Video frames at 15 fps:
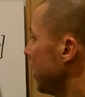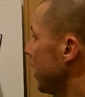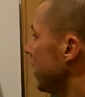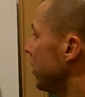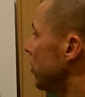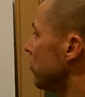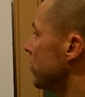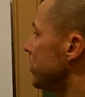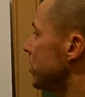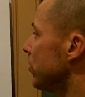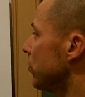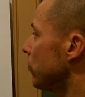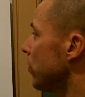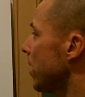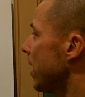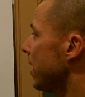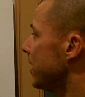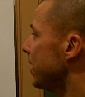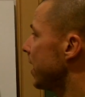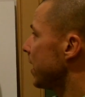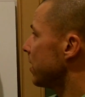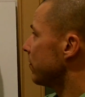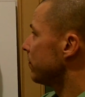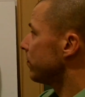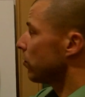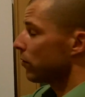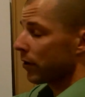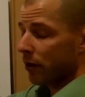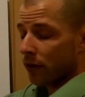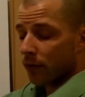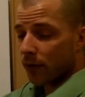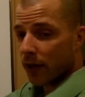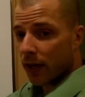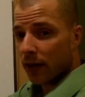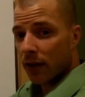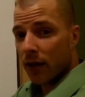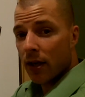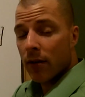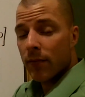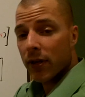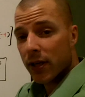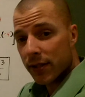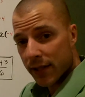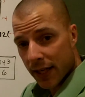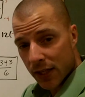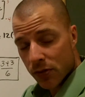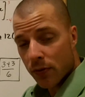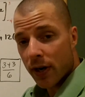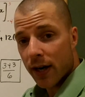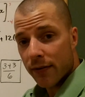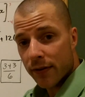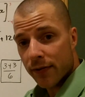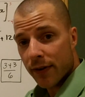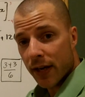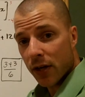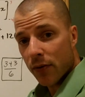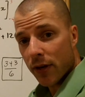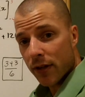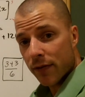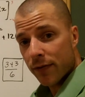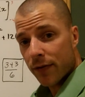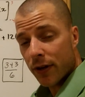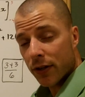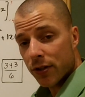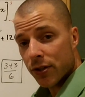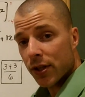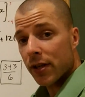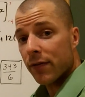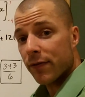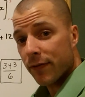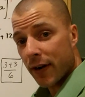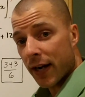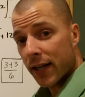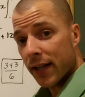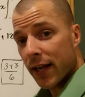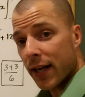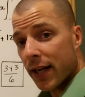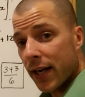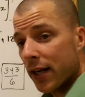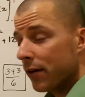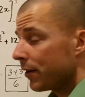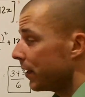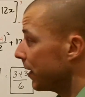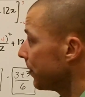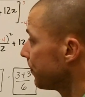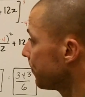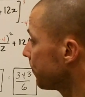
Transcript: And notice here in red, negative 4 to 3, because that's where I have to evaluate the function and find that area.